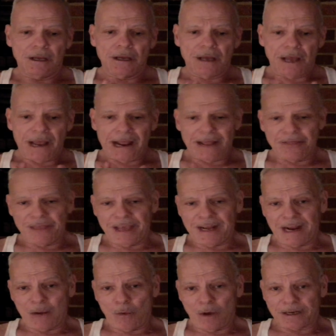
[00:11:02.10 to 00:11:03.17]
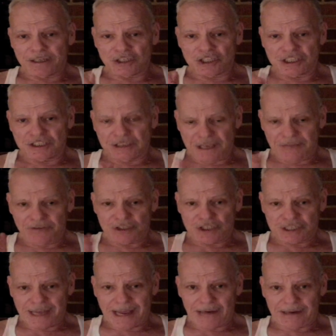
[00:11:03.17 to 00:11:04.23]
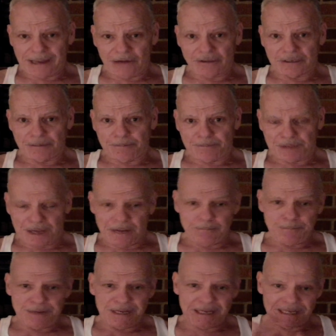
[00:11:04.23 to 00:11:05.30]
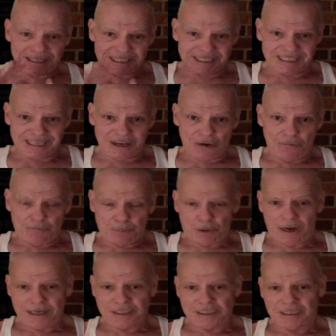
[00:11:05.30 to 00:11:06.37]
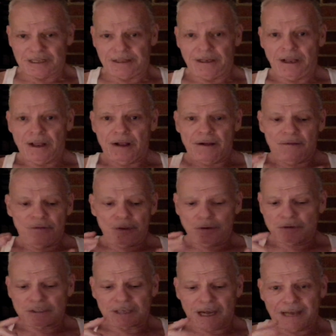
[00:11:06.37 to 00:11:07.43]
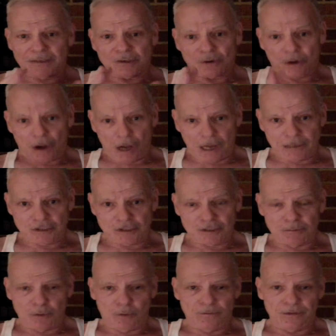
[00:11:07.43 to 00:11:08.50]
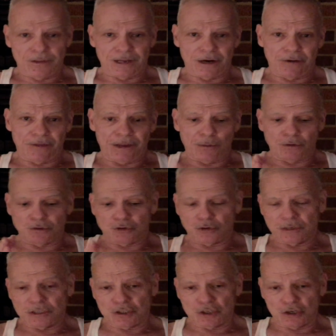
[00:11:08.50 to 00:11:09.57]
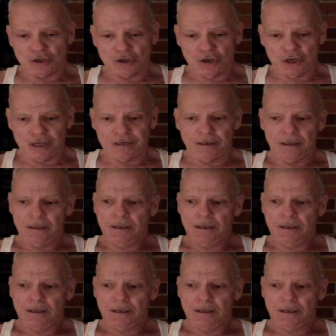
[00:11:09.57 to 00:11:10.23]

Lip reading: And then I want to give a shout out to the company itself, Bryston. Those guys are awesome over there. They will treat you good.